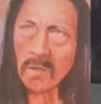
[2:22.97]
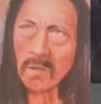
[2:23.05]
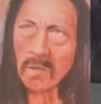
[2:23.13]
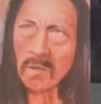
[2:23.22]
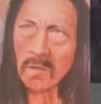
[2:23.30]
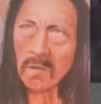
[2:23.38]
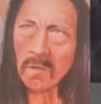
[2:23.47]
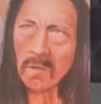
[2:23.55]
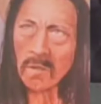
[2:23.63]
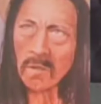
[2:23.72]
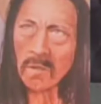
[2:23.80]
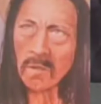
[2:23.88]

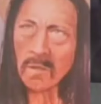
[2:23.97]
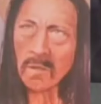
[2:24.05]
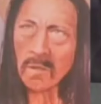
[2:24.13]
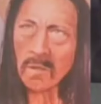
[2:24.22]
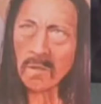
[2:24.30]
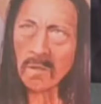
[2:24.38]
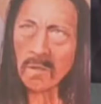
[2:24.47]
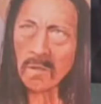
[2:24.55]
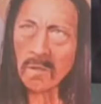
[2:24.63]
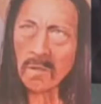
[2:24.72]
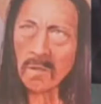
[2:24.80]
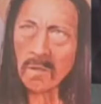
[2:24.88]

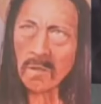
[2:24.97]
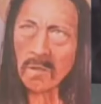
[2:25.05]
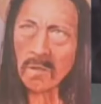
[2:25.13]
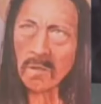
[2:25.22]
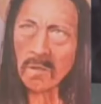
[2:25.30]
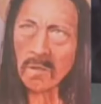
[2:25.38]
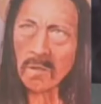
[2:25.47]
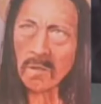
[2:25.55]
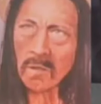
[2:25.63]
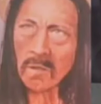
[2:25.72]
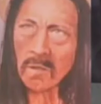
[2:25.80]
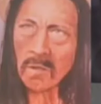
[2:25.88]

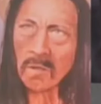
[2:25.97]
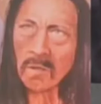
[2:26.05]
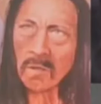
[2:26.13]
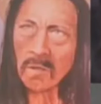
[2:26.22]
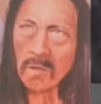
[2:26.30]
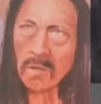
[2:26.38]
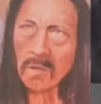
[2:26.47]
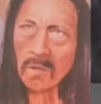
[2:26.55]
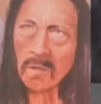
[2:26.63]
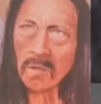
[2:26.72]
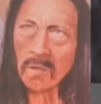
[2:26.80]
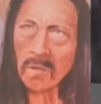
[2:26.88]
(silent)